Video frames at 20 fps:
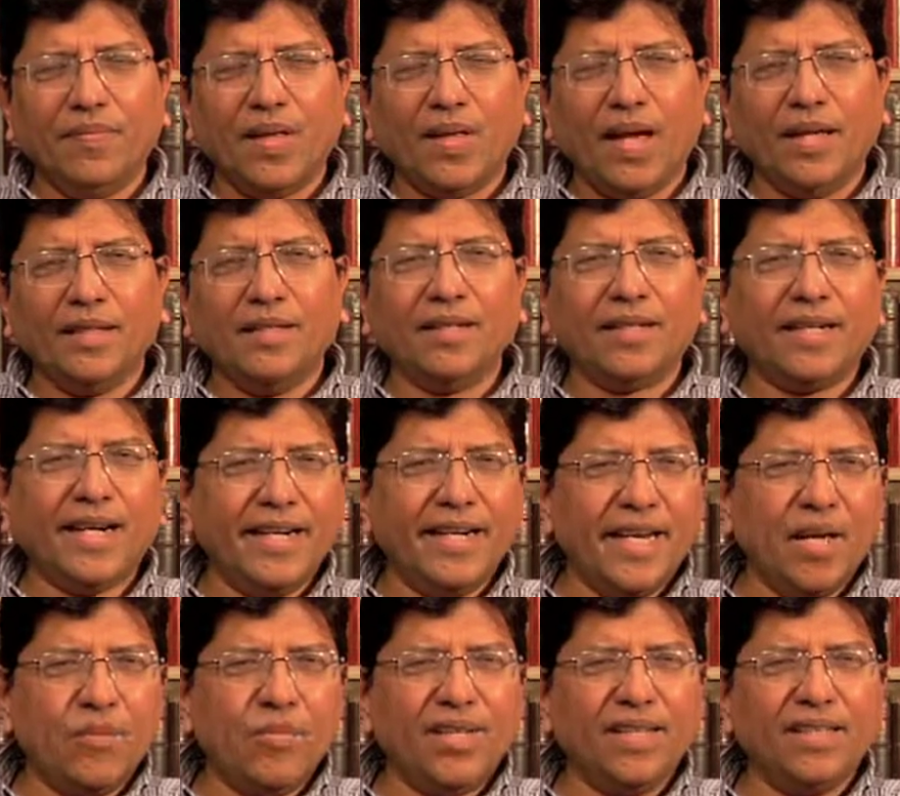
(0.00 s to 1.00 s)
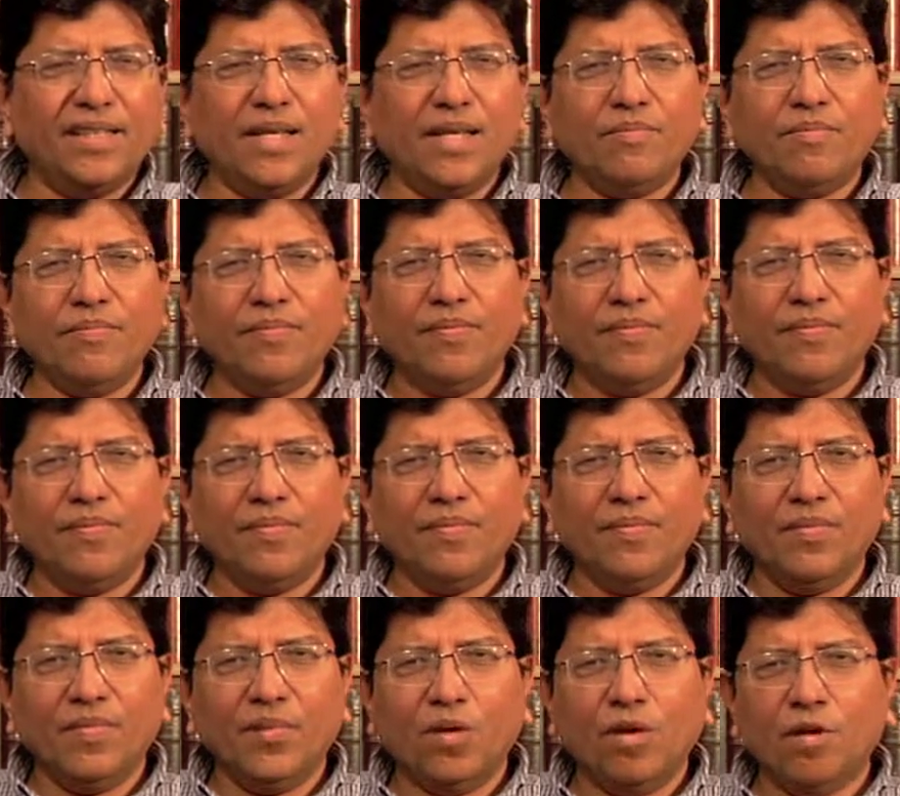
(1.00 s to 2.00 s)
either condemning them
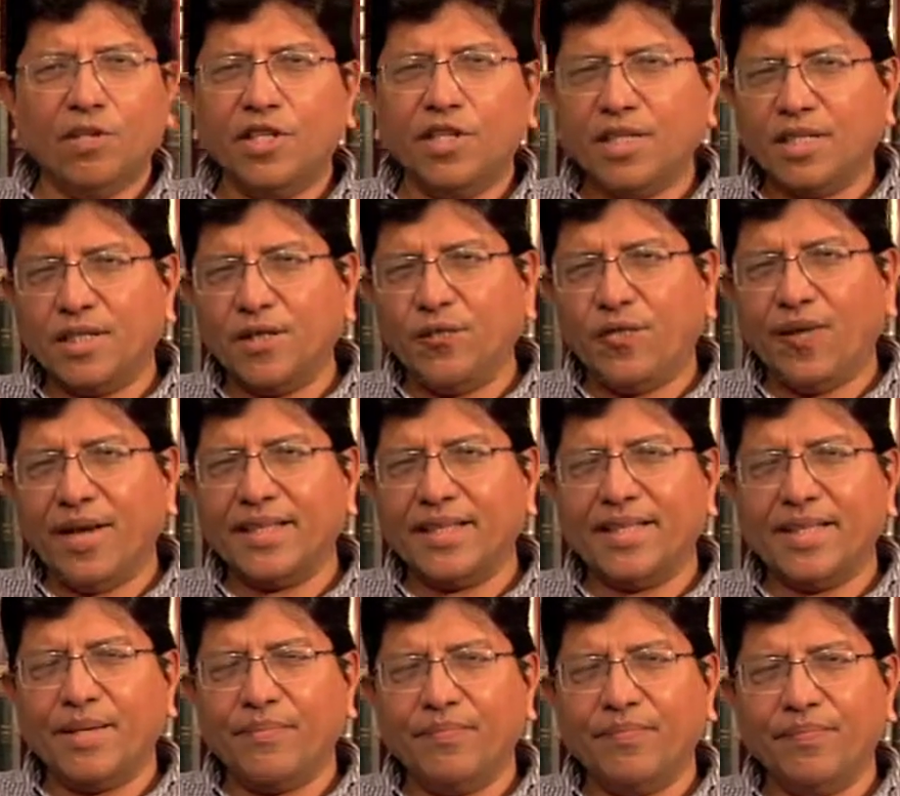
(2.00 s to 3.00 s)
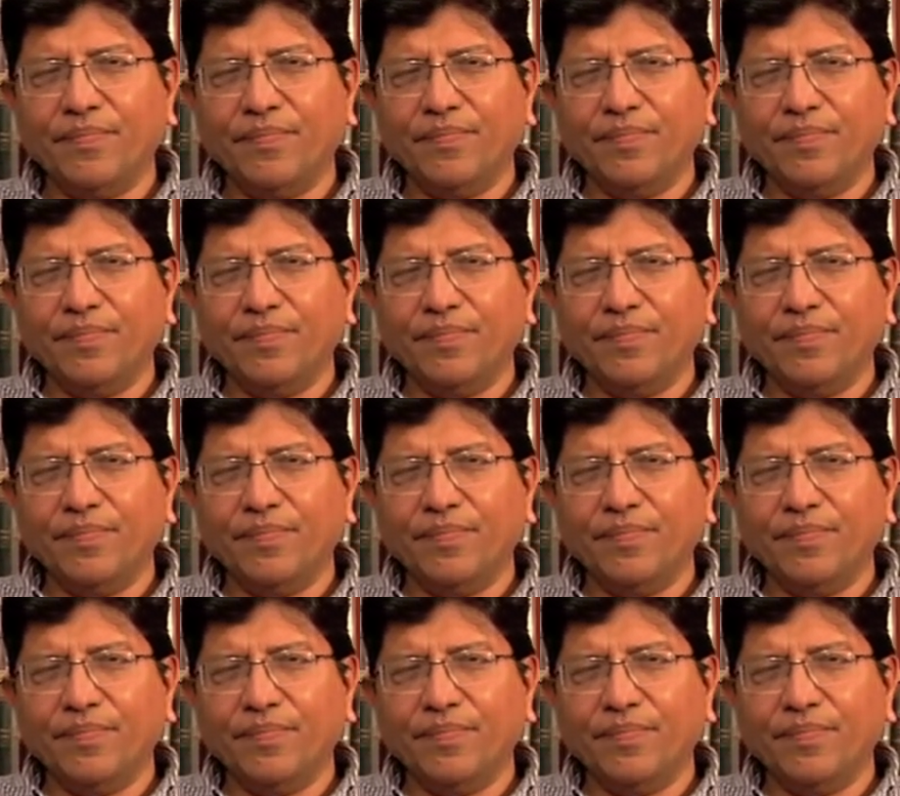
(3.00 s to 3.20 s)
or justifying them,